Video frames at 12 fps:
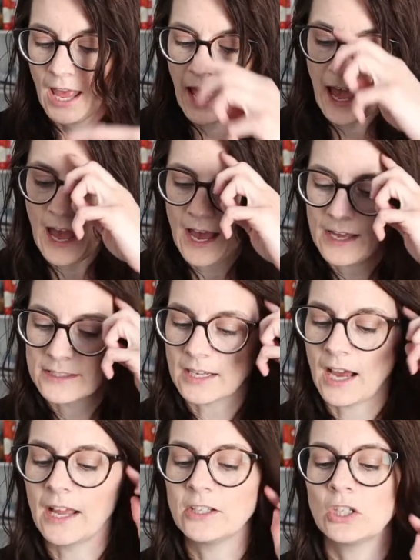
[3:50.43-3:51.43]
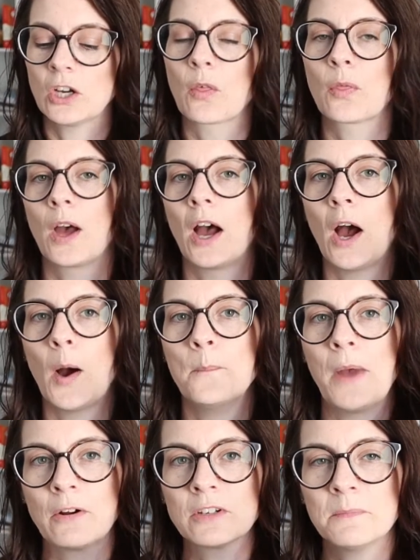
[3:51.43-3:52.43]
and I took the
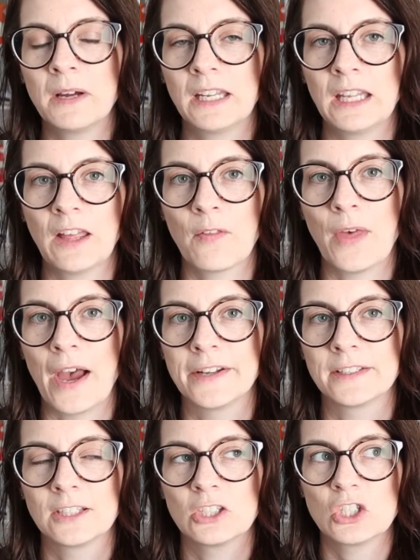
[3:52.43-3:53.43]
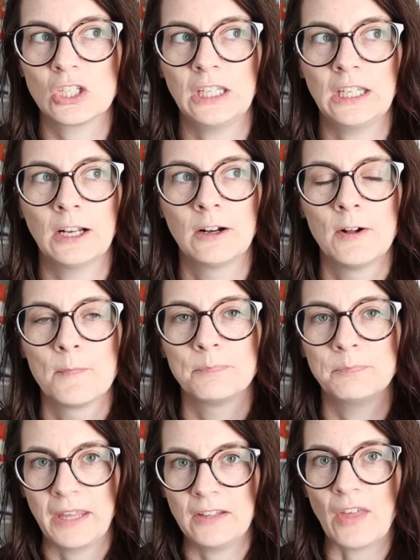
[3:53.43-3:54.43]
amount of money that she
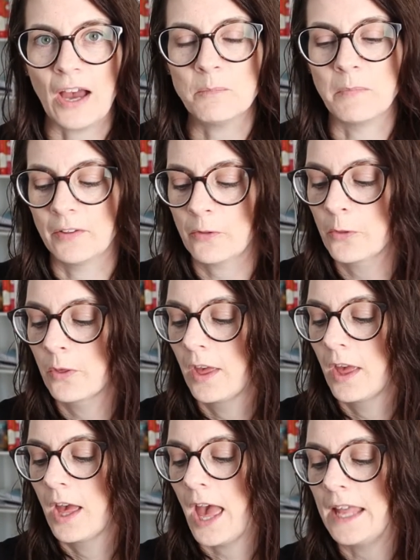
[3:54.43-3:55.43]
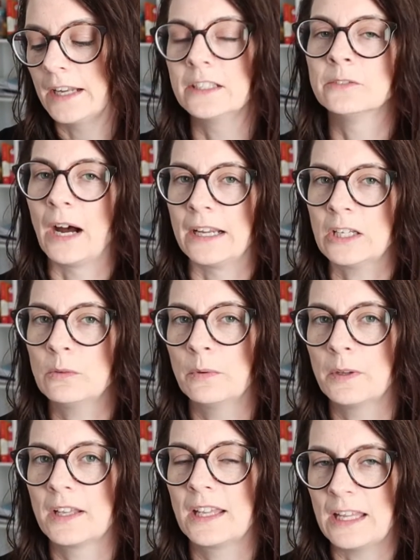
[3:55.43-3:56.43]
made that month and I divided
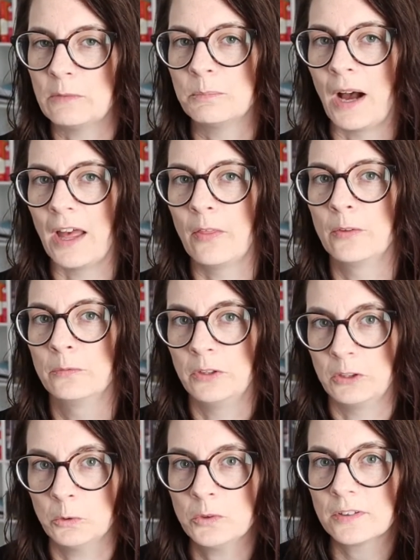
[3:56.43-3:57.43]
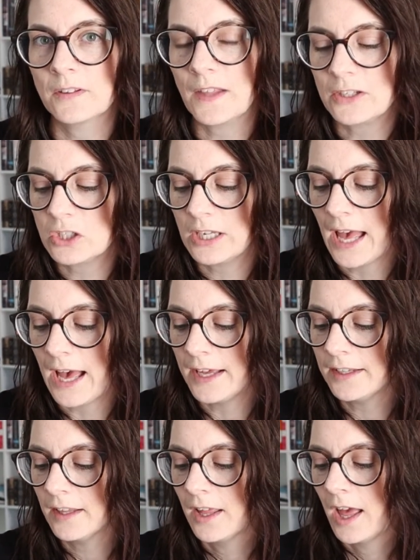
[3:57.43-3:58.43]
it by the views that she
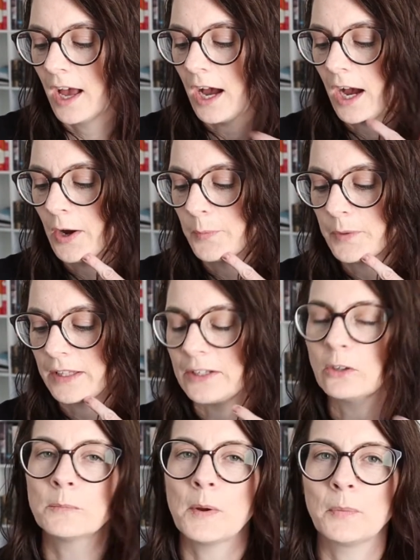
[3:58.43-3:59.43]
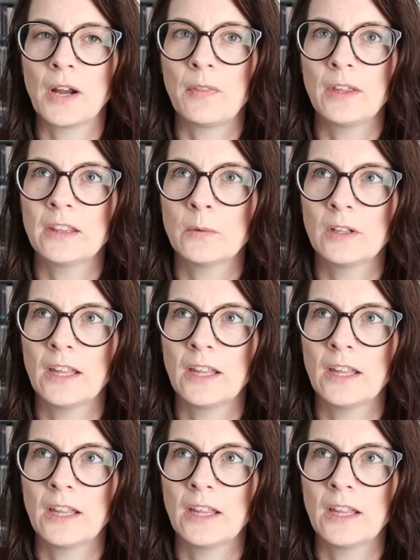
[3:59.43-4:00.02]
had. And I don't remember, I think they were